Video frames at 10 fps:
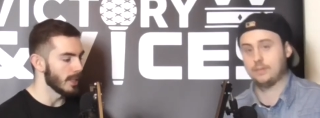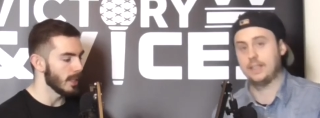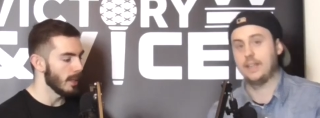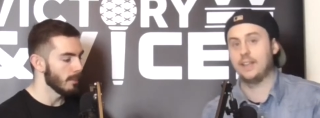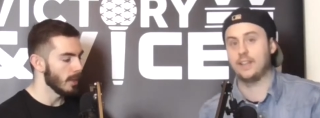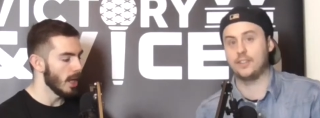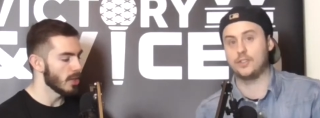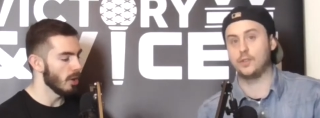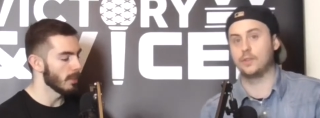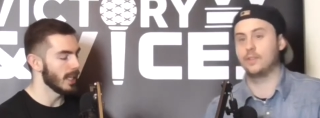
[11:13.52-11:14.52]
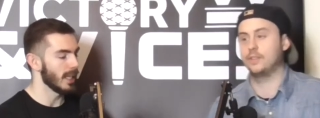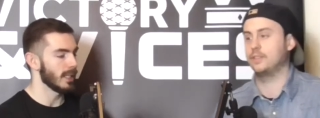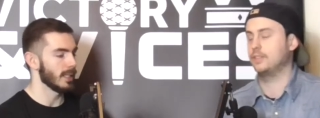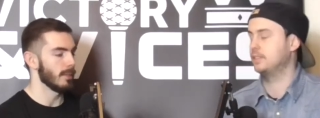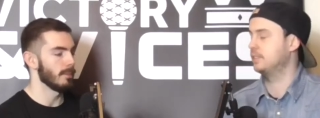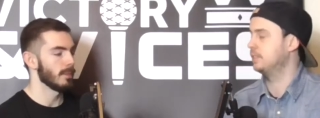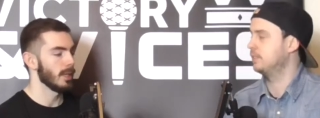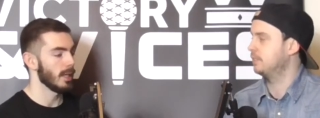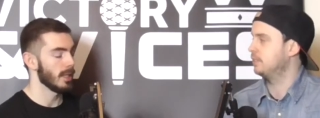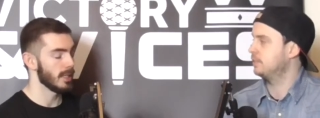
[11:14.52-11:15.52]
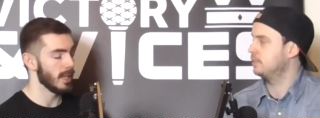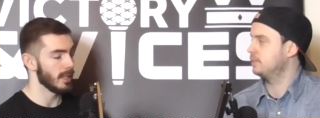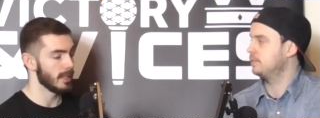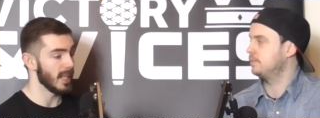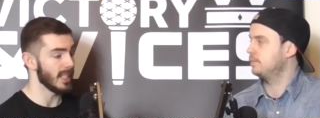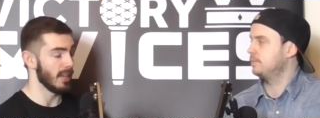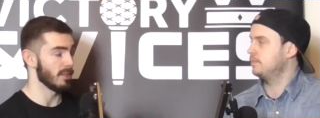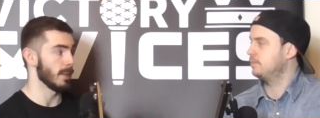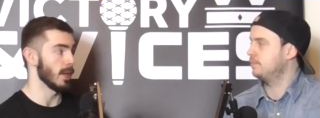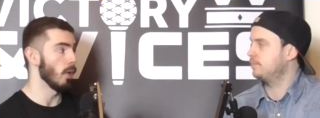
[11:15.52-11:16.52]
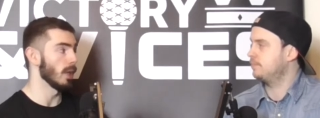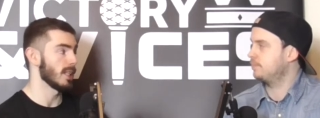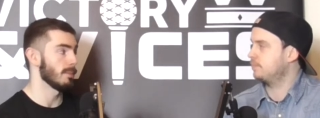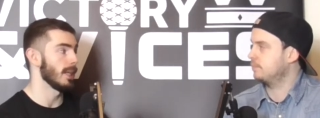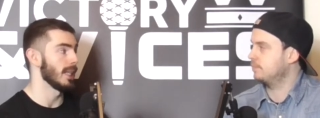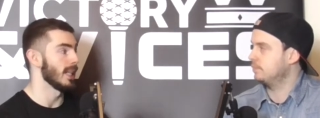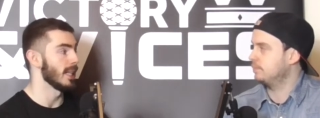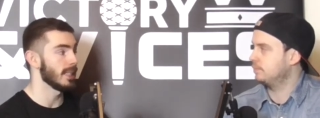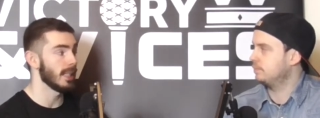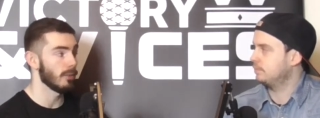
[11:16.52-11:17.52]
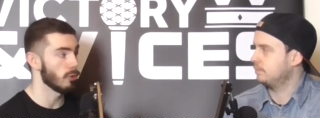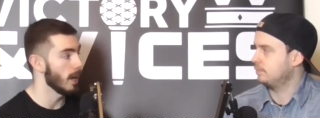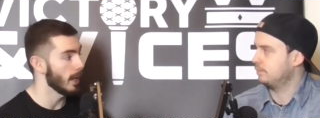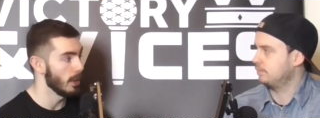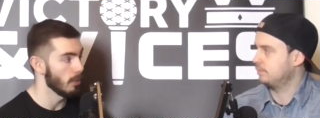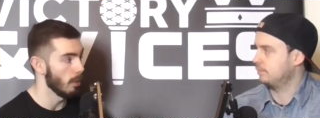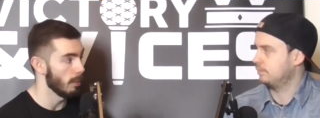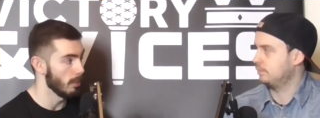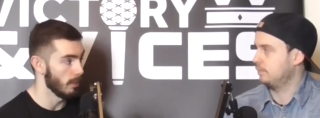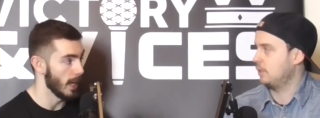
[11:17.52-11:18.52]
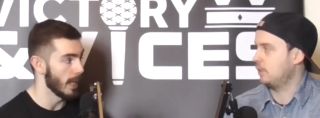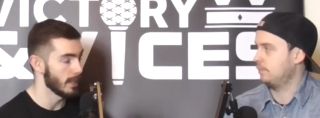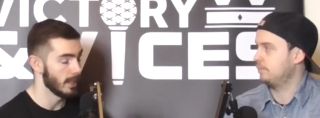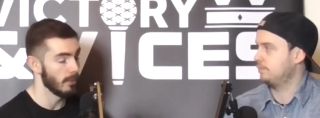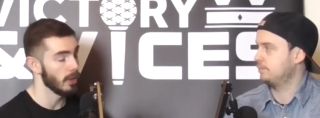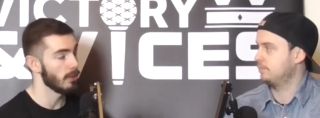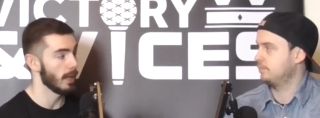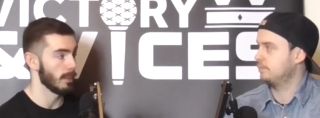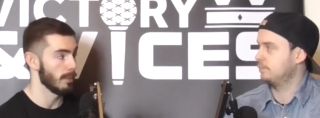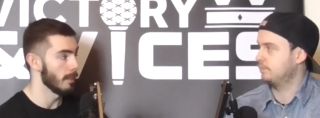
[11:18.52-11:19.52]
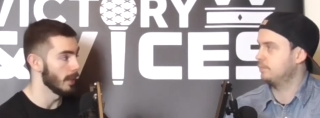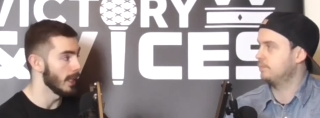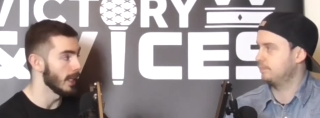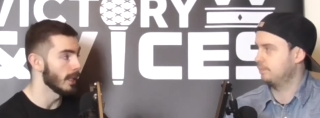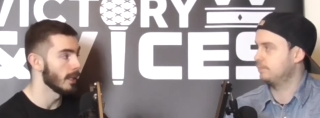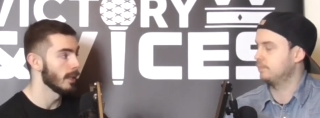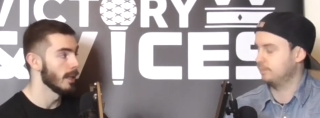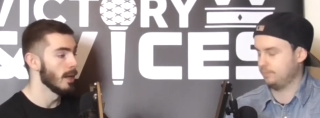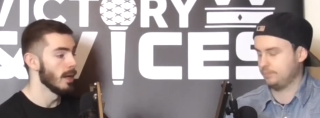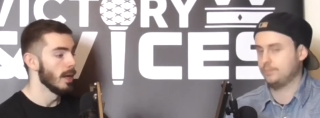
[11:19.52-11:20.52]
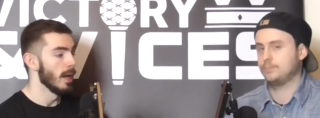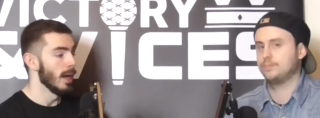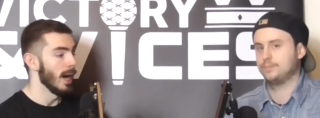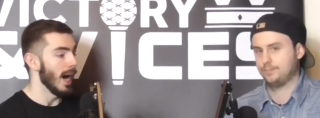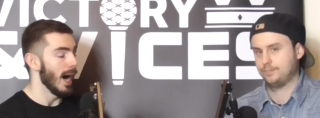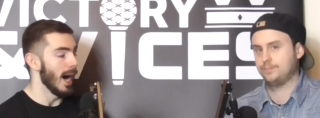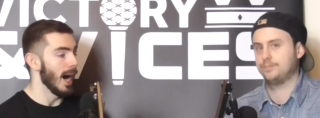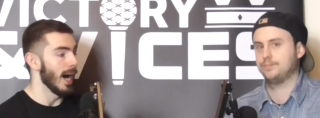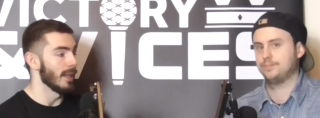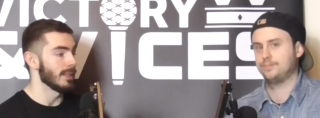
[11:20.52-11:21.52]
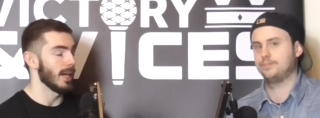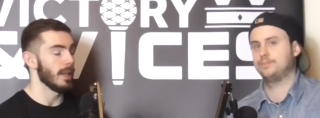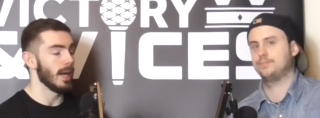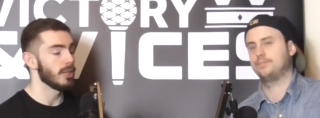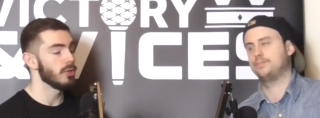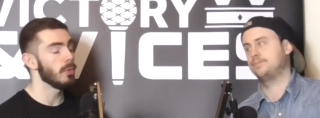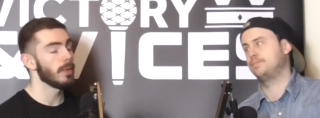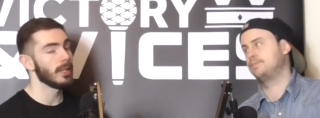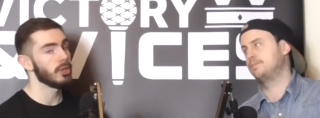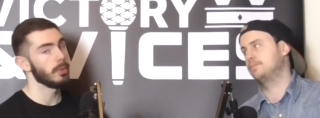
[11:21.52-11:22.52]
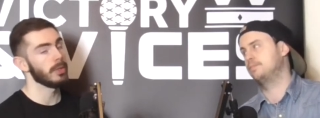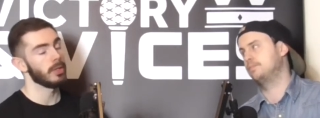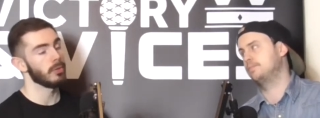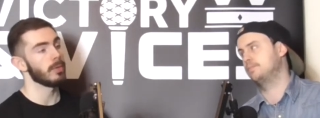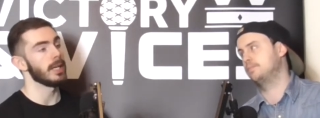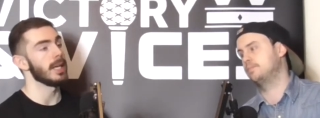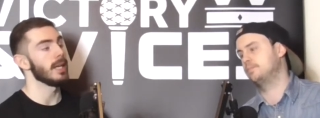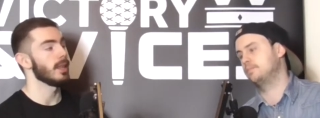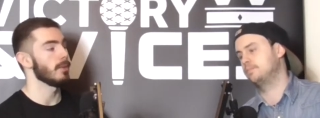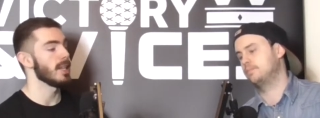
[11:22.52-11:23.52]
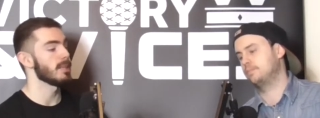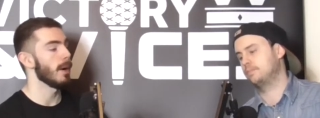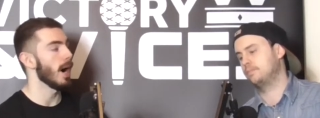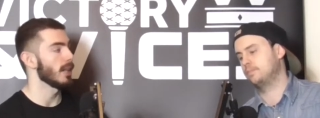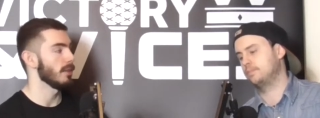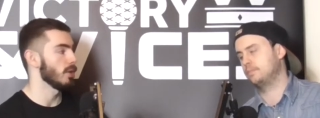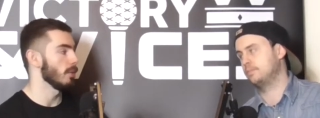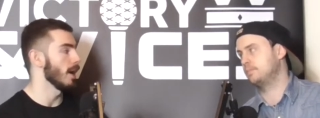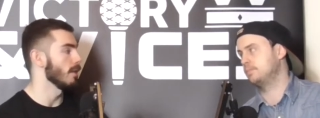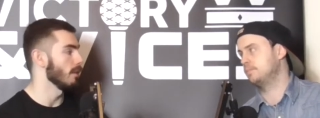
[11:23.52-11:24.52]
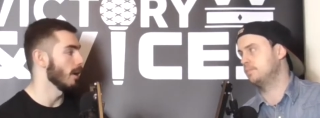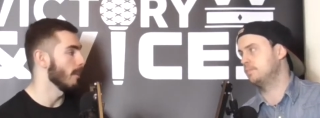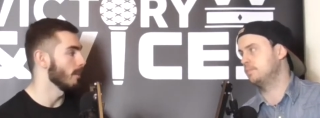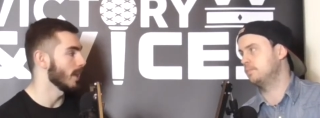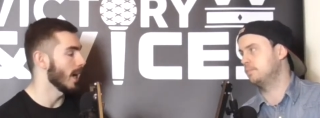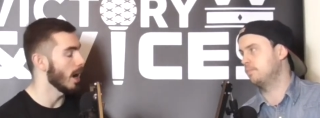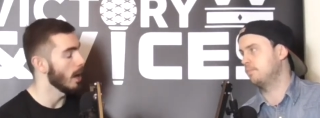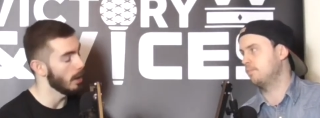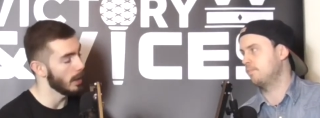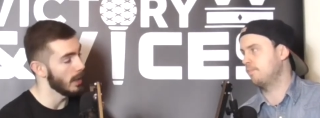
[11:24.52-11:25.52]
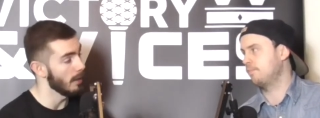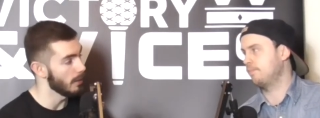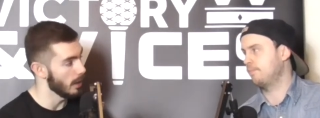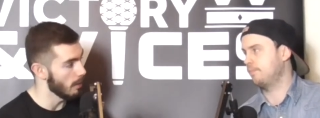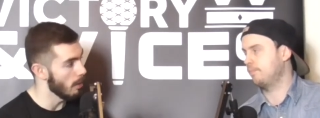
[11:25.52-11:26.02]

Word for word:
Speaker 1: And it's almost like because City have spent all this money and they still haven't cracked Europe. You forget they've only cracked the Premier League. Mm-hmm and I, I do think to a degree there is part of UEFA that are looking after